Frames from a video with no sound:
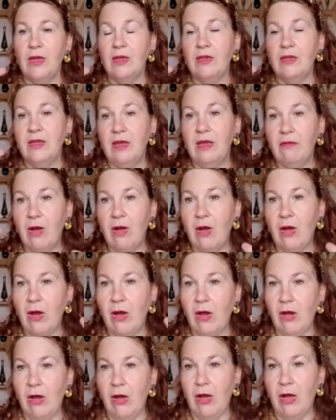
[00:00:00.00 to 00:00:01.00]
there
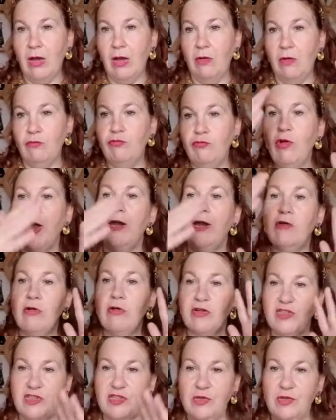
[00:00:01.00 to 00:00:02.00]
are, right
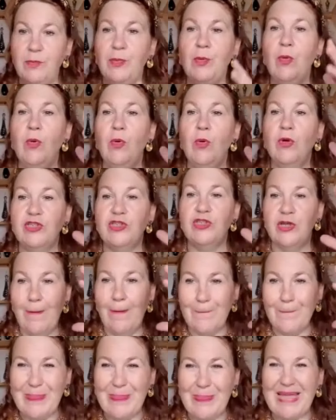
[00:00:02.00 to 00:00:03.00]
across the board,
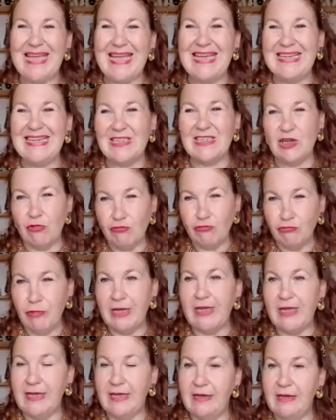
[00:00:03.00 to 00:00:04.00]
bees are
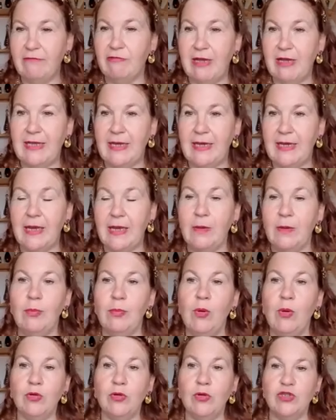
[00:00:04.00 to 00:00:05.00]
really, really
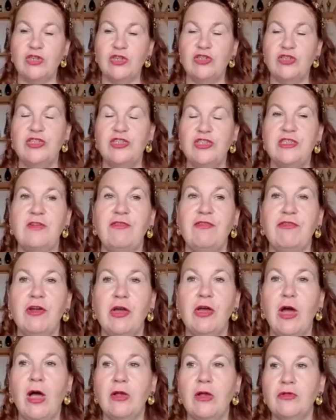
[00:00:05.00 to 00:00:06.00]
important to the
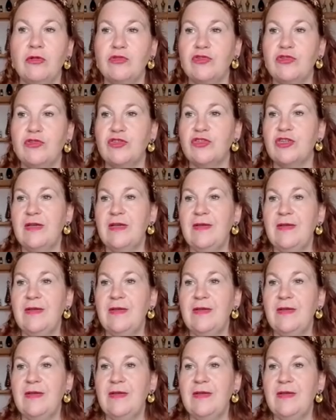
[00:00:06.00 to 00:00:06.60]
different cults.